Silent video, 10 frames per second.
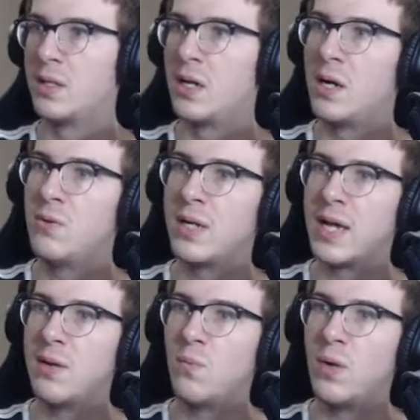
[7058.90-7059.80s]

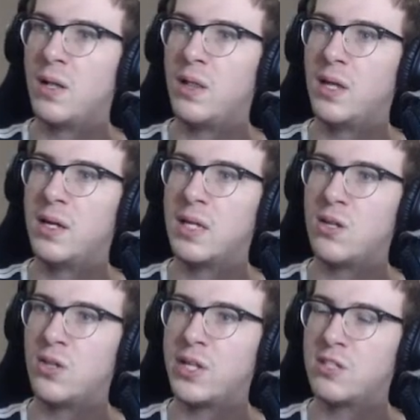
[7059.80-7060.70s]
Okay, well, yeah,
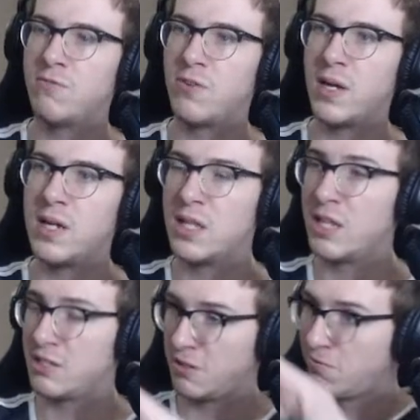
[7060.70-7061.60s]
no, that's fine, and
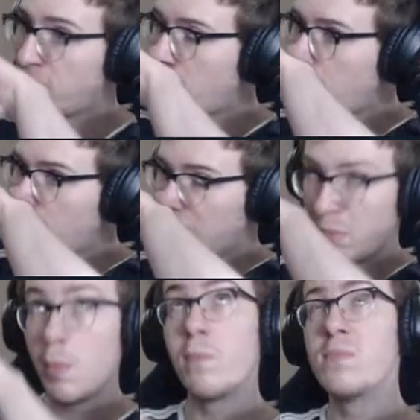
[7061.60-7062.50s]
that's fine,
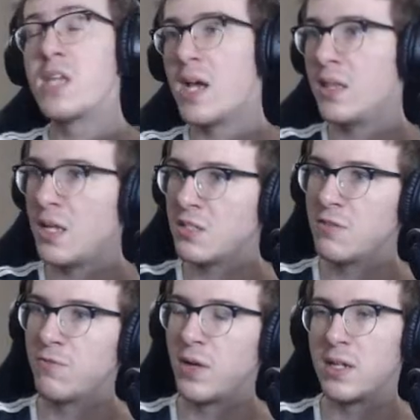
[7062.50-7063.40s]
and yeah, and that's
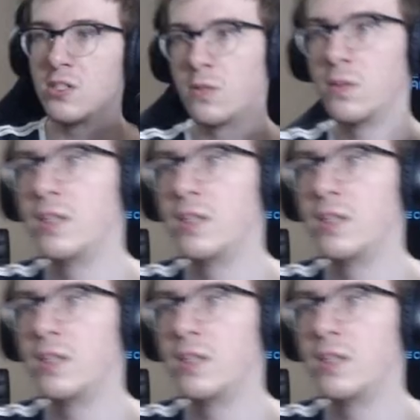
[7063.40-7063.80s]
fine, totally